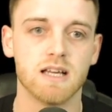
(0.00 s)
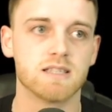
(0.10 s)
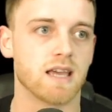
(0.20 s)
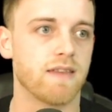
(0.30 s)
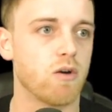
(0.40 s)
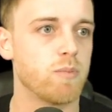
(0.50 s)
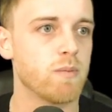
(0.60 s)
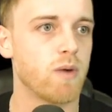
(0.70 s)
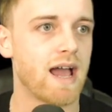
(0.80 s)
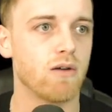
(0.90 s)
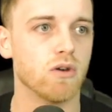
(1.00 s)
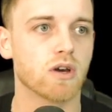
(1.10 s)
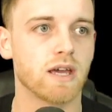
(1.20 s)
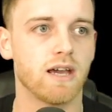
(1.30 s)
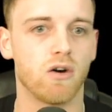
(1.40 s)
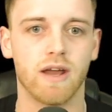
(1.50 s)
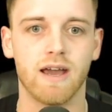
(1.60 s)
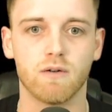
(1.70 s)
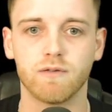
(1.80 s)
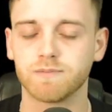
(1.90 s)
So yeah, that would be my outlook here on
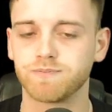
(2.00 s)
ELF.